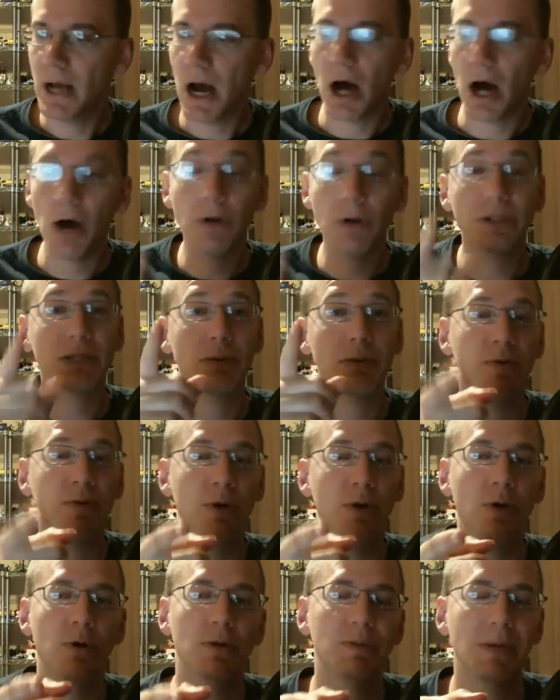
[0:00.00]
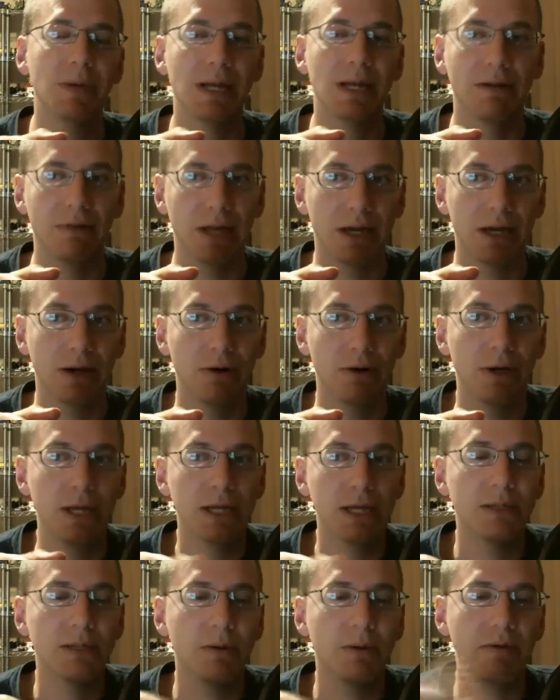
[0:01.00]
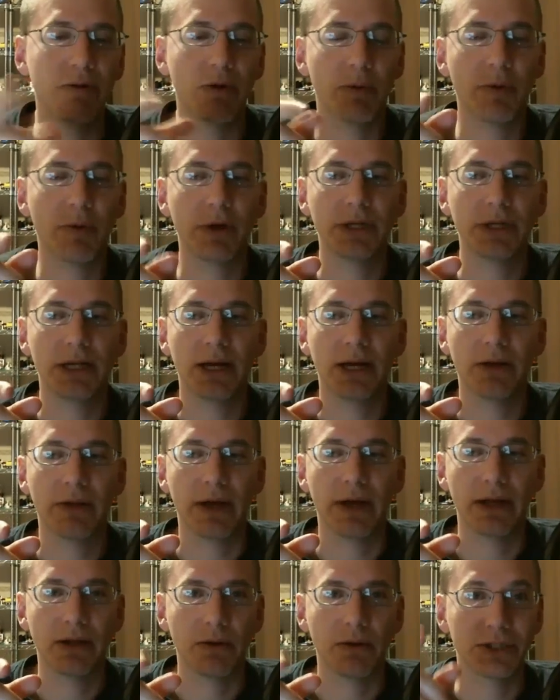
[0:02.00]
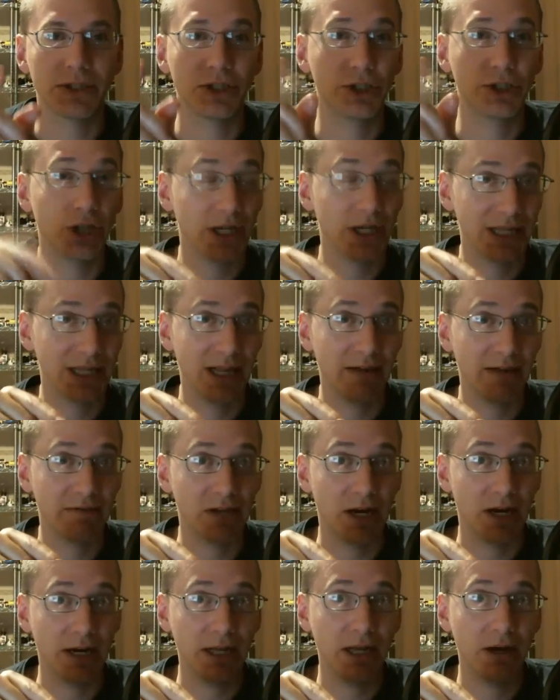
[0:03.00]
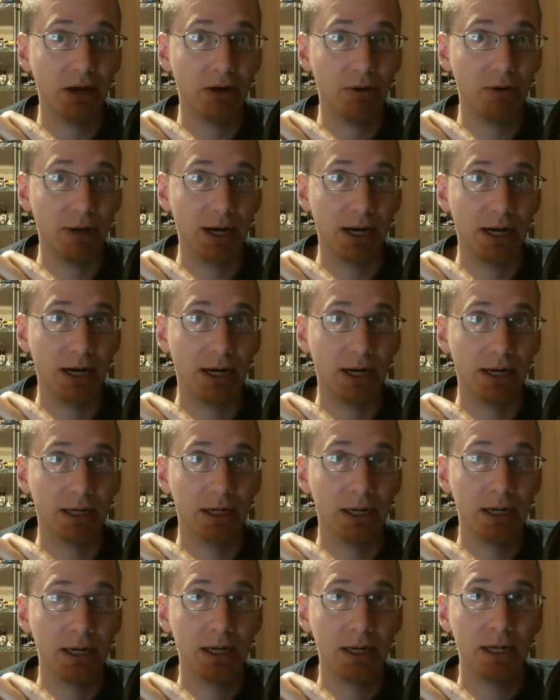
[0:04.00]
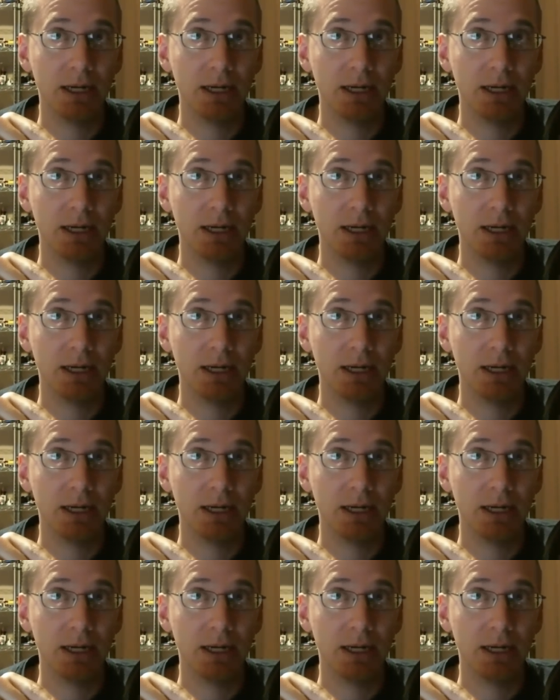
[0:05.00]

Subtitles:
Oh, some of you, speaking of Lego, some of you were pointing out that there was just left audio on